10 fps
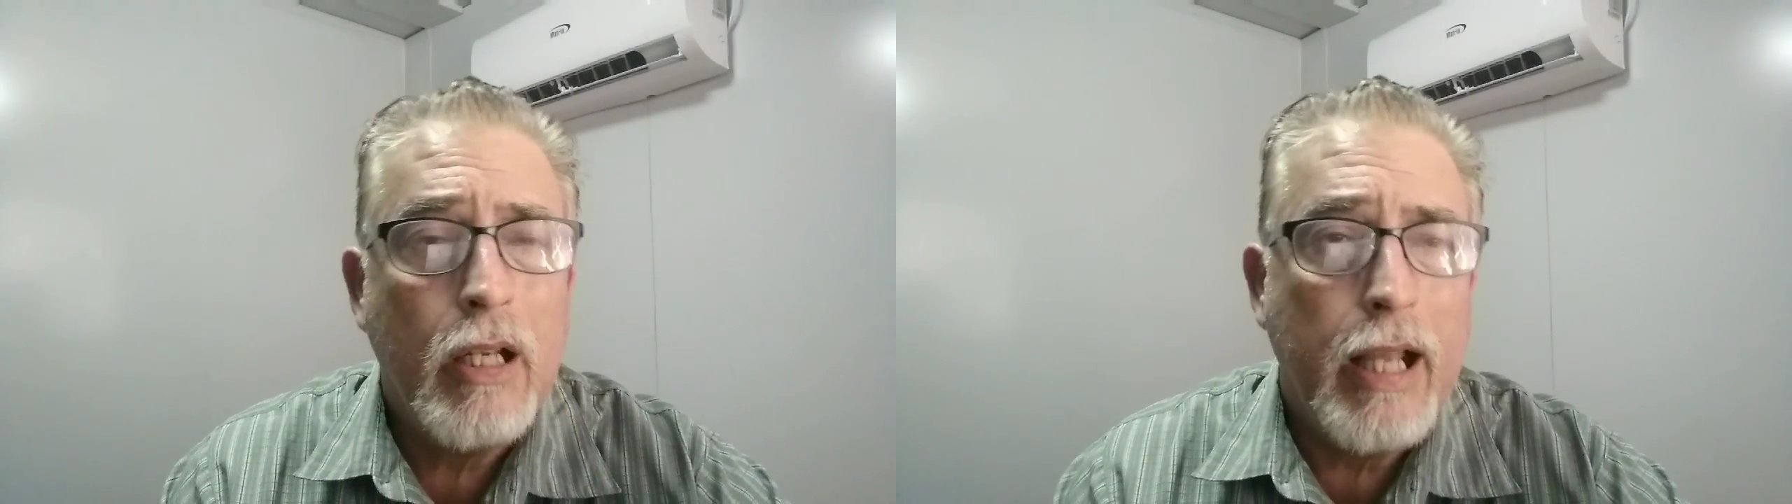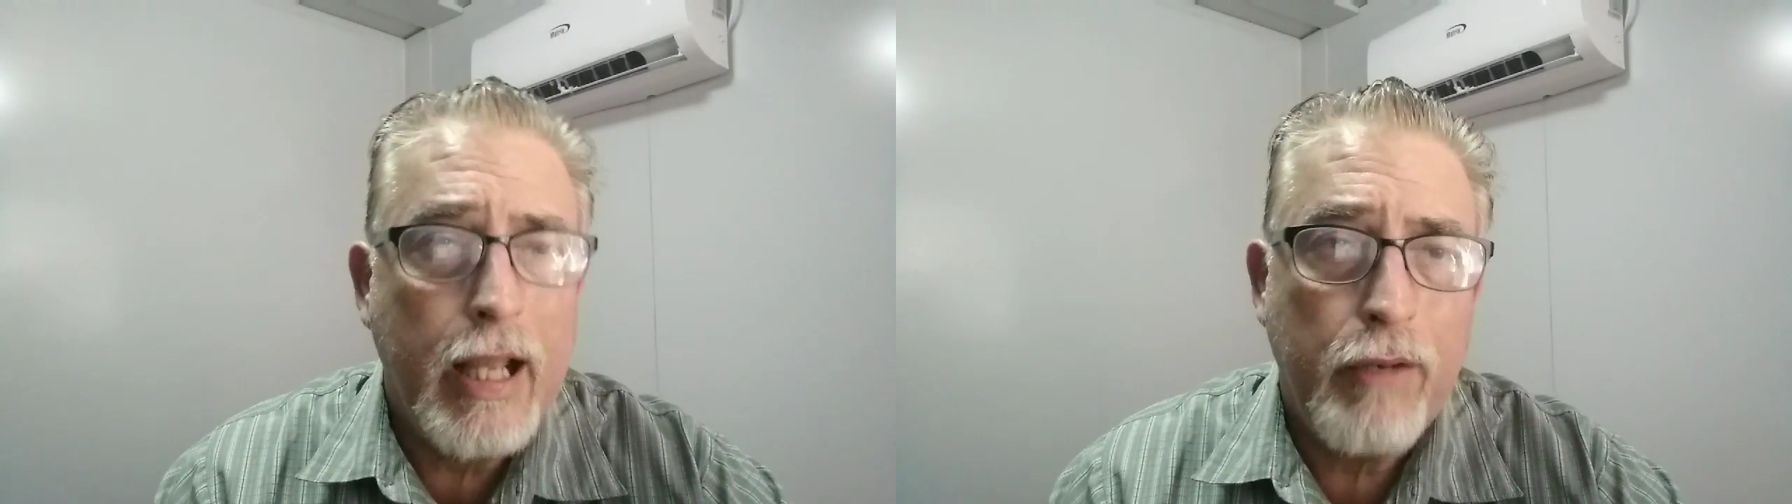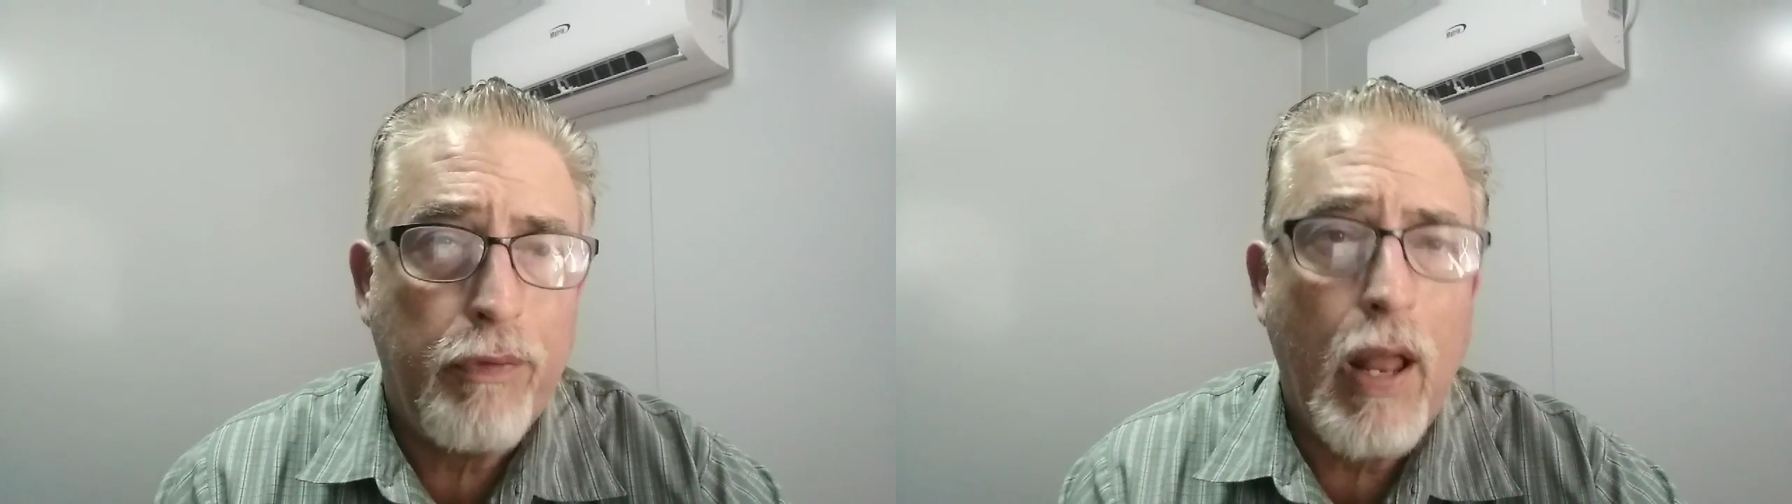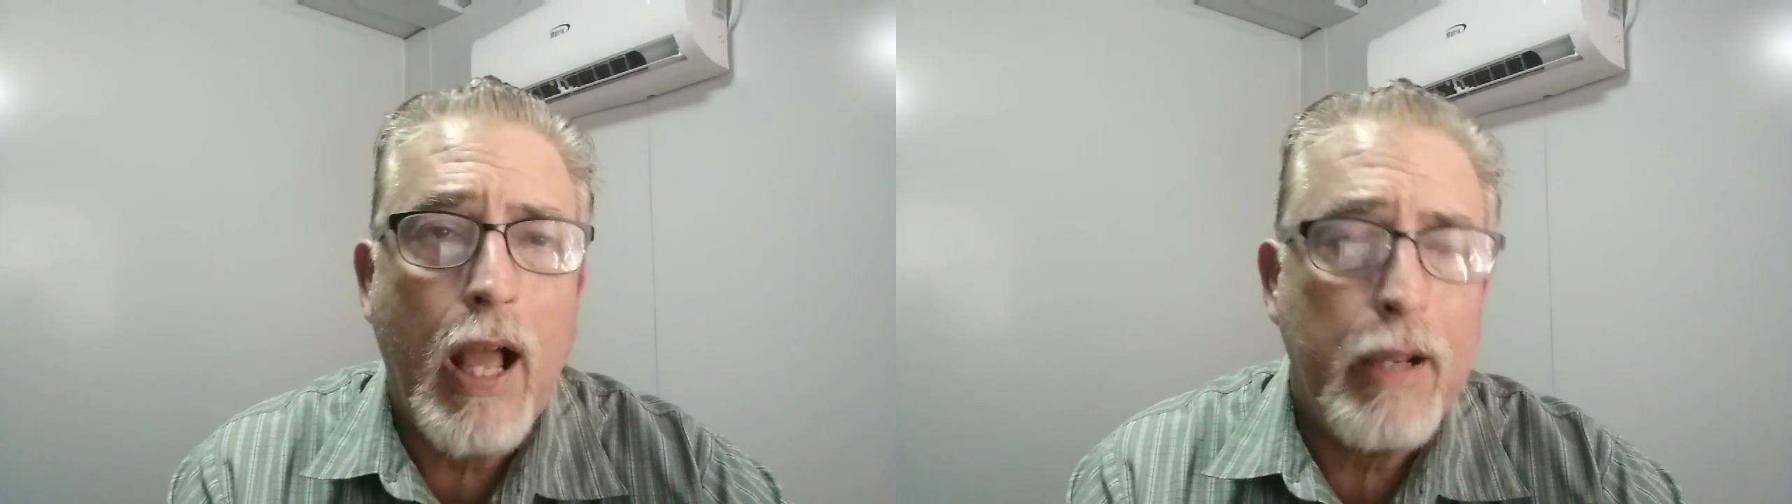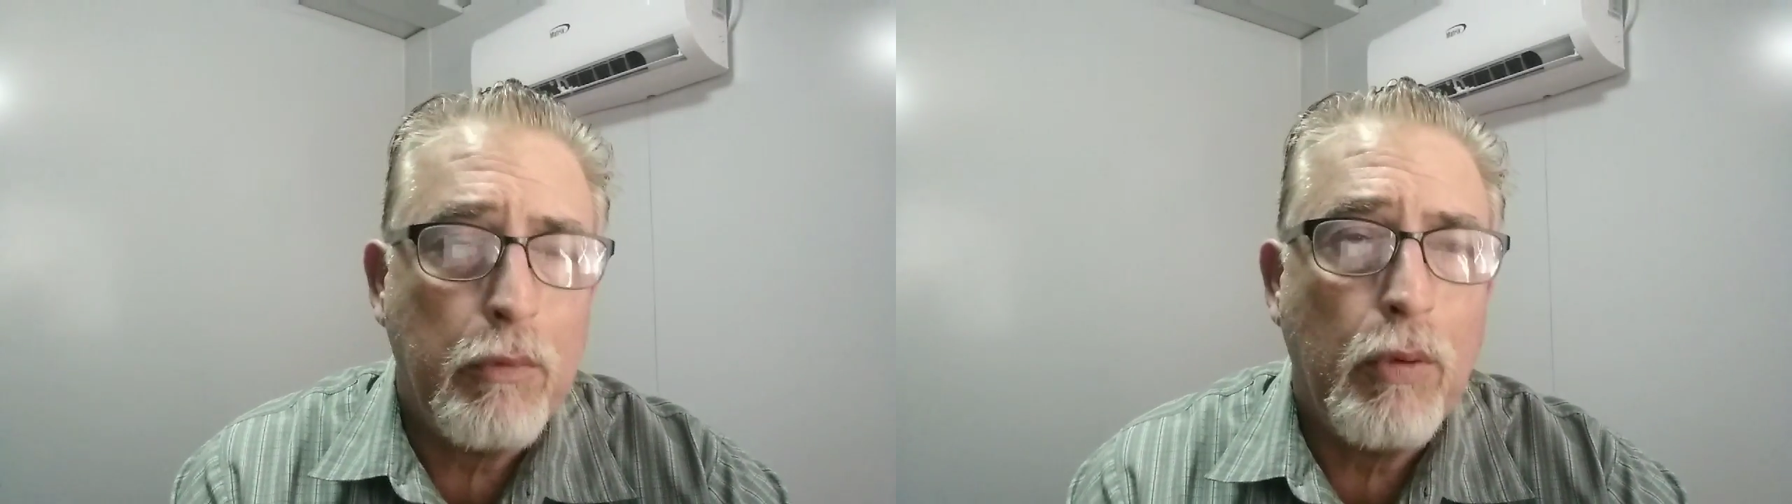and
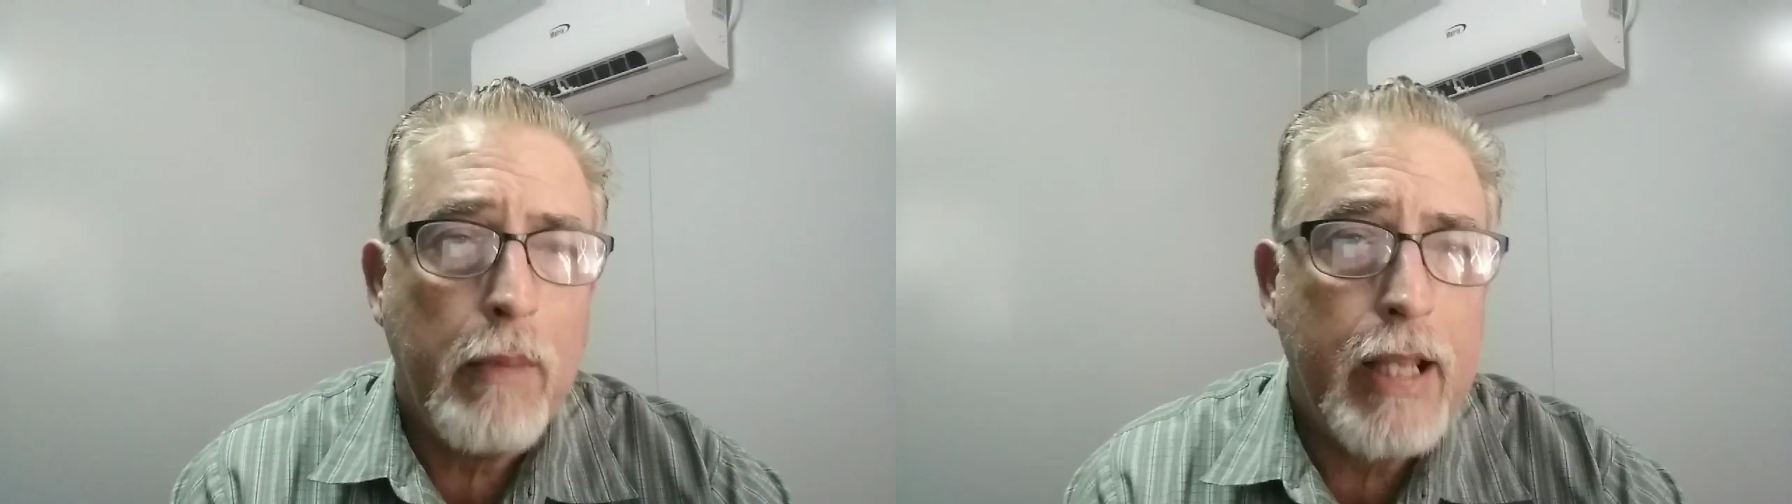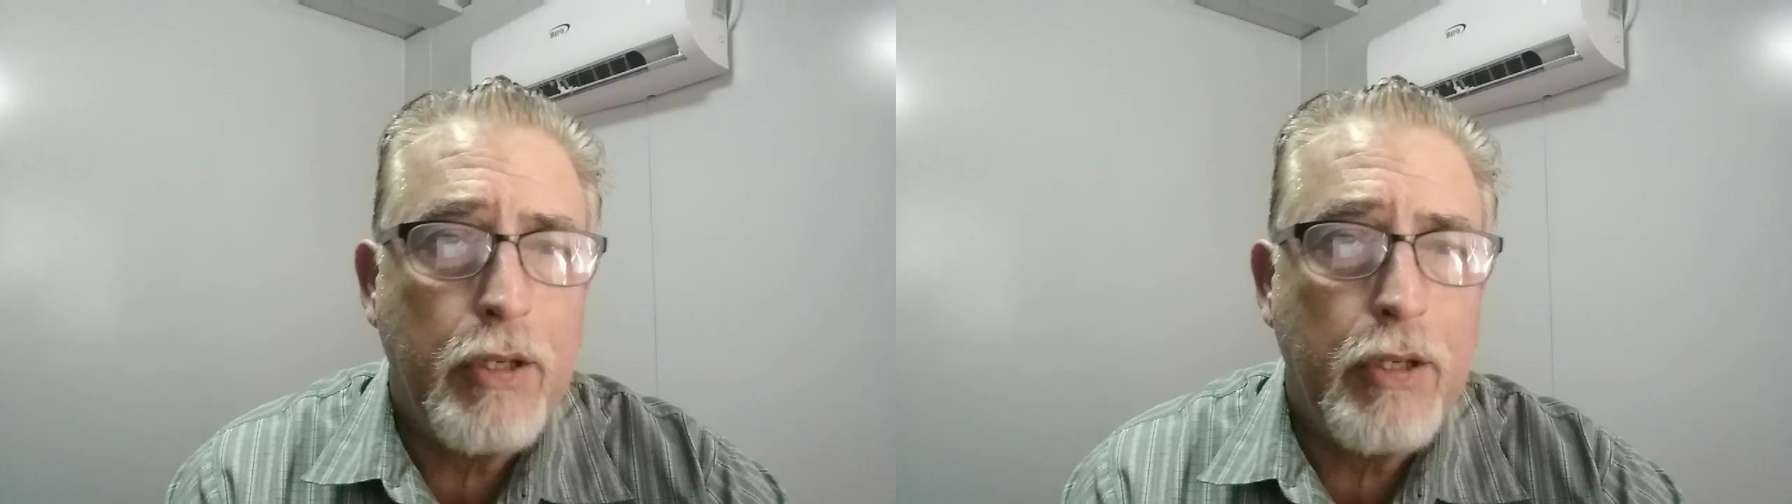flying will make